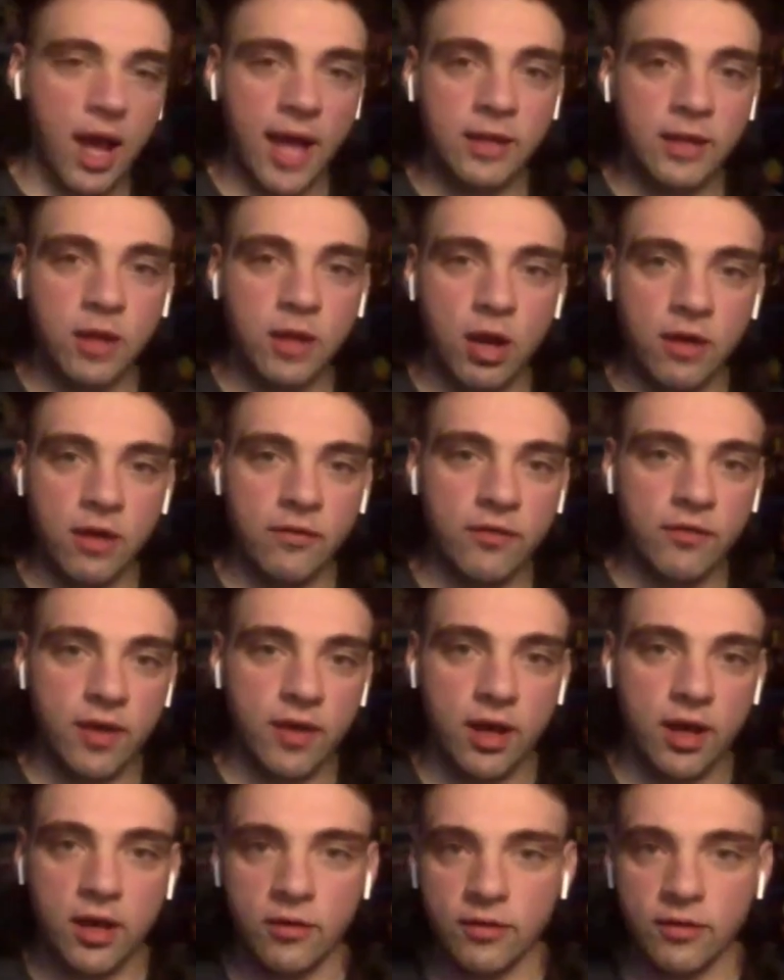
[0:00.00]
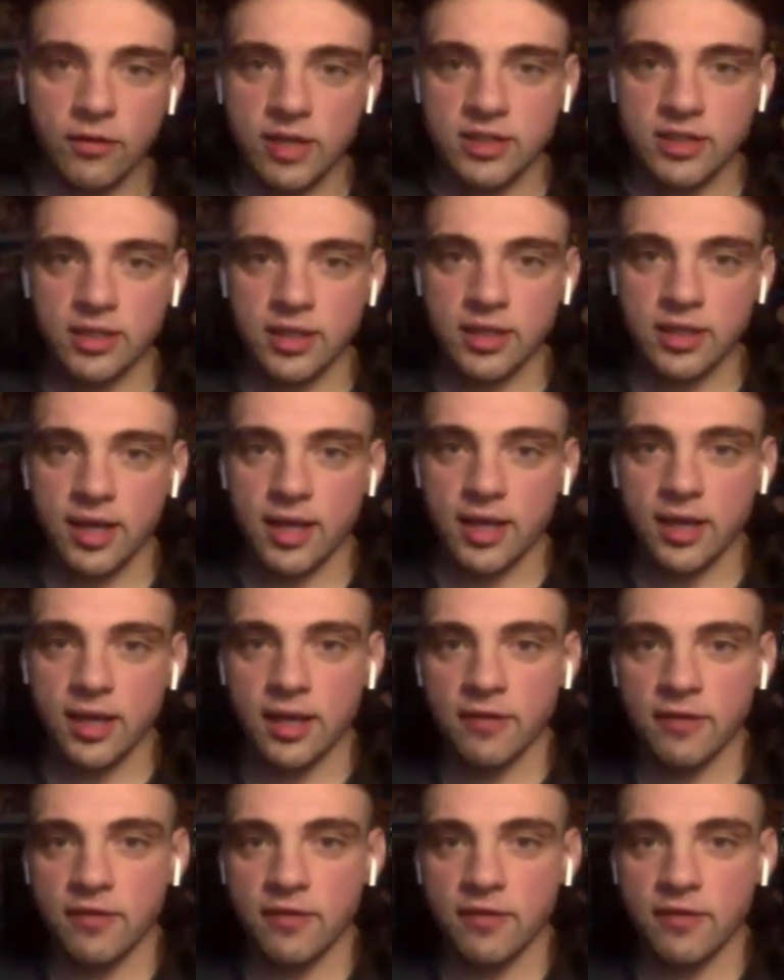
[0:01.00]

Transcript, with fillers: I love wrestling at, like